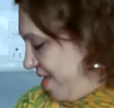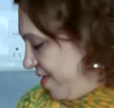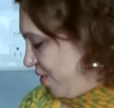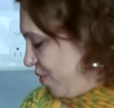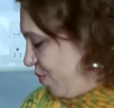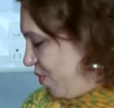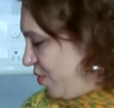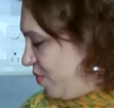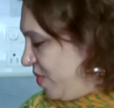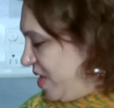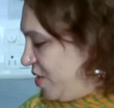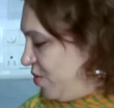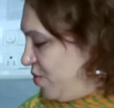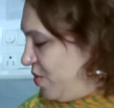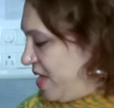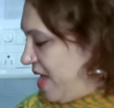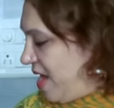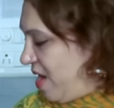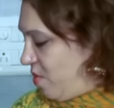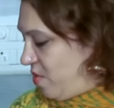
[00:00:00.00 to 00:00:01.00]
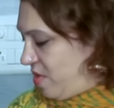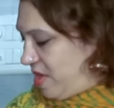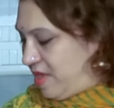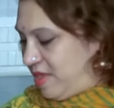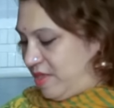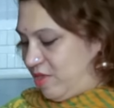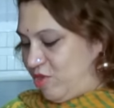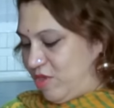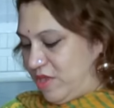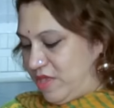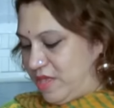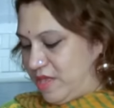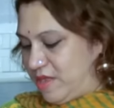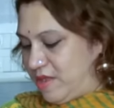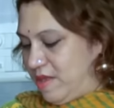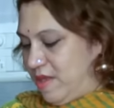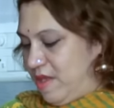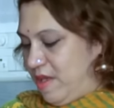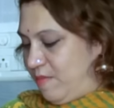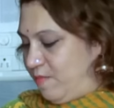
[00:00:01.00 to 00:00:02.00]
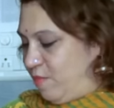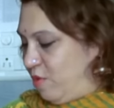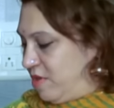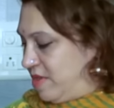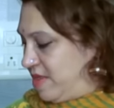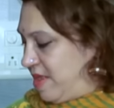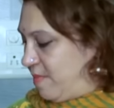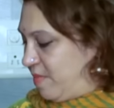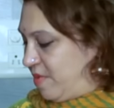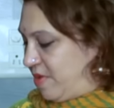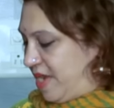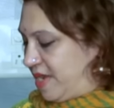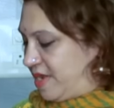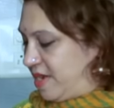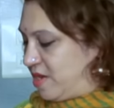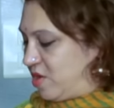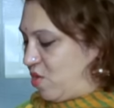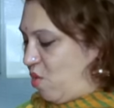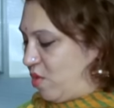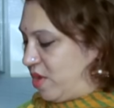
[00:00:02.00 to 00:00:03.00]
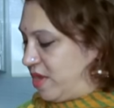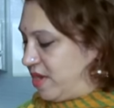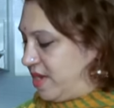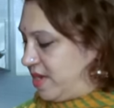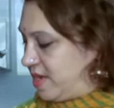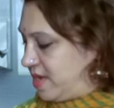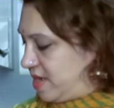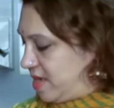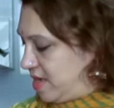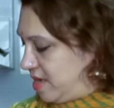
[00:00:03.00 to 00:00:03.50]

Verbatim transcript: So what we do now is just put some grated coconut,